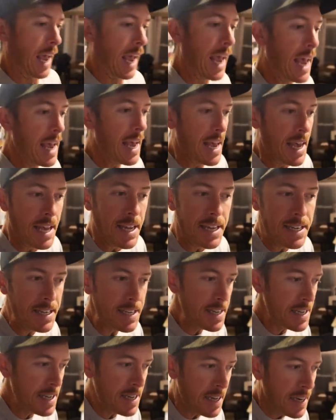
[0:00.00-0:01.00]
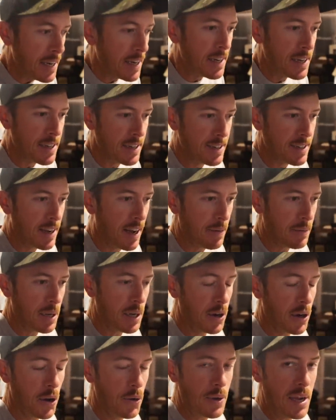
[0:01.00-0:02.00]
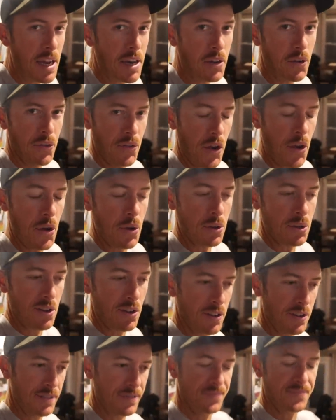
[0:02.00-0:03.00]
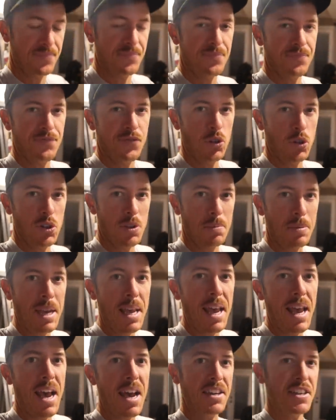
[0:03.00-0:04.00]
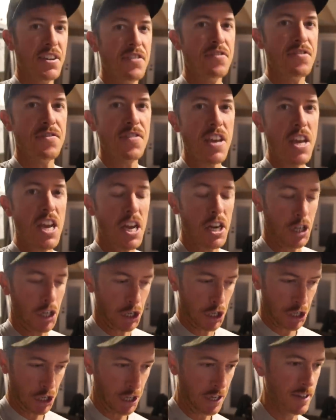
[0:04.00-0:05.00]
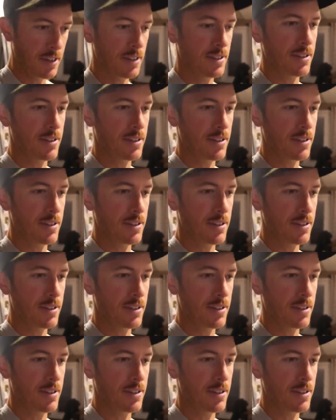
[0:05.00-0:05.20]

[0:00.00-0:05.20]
And I'm going to go dangle those for some catfish.